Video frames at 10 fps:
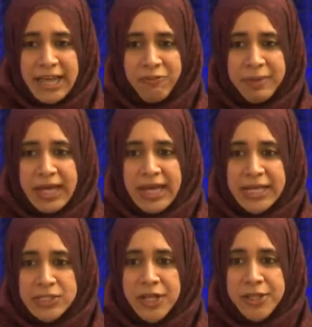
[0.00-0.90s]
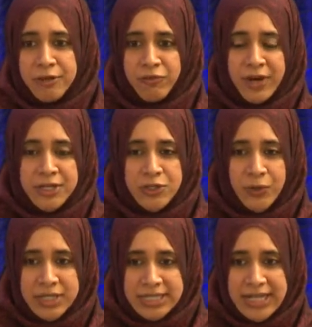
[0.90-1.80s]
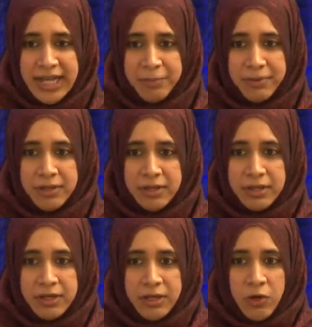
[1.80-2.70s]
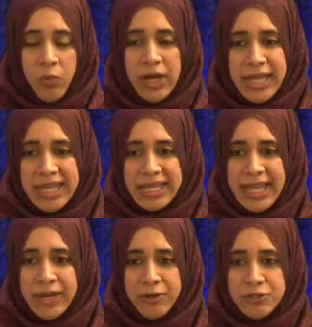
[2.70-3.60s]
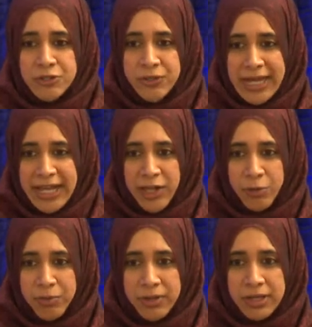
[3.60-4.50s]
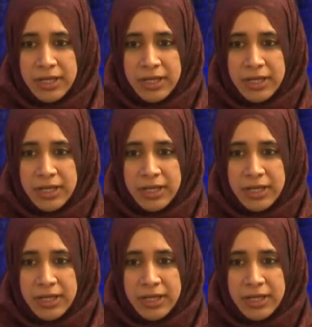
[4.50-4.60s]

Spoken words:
FBI is on their front doorstep, what can CAIR do to help?